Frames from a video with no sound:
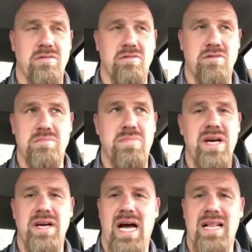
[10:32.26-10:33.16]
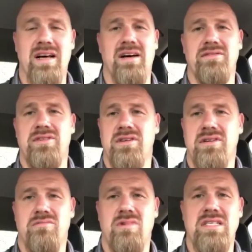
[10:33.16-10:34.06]
was big i loved
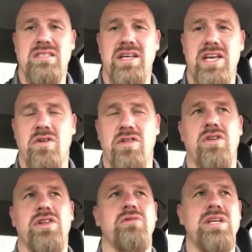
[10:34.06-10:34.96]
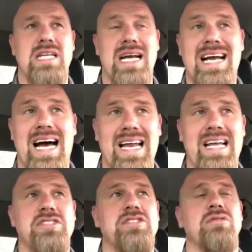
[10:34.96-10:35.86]
wrestling you know the only reason i got
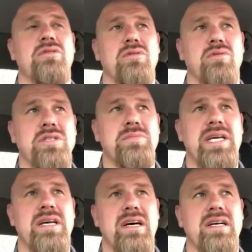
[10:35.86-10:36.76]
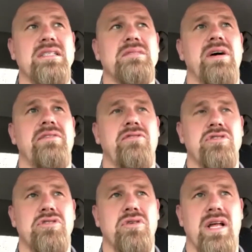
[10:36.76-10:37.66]
into it was because my
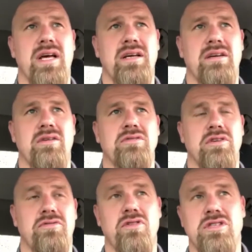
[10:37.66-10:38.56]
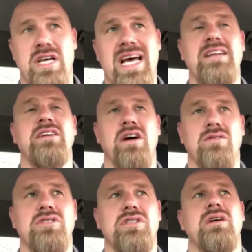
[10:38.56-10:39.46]
1st o-line coach or first head
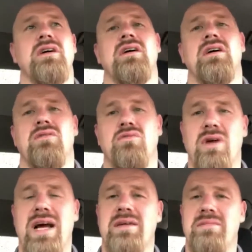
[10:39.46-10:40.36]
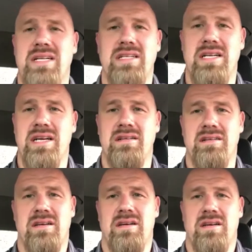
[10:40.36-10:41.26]
coach recommended it
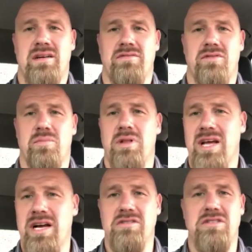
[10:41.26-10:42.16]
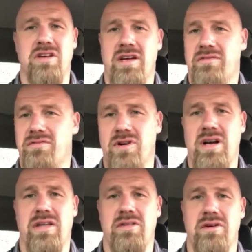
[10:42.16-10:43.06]
for players looking for
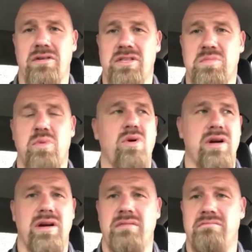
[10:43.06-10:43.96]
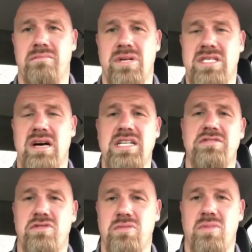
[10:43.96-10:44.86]
another sport besides
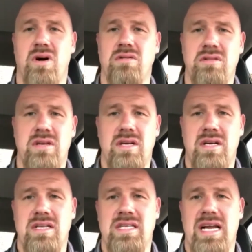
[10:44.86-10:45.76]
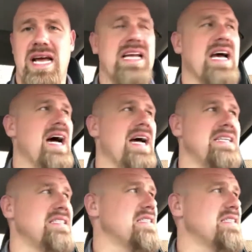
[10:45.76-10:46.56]
football said hey guys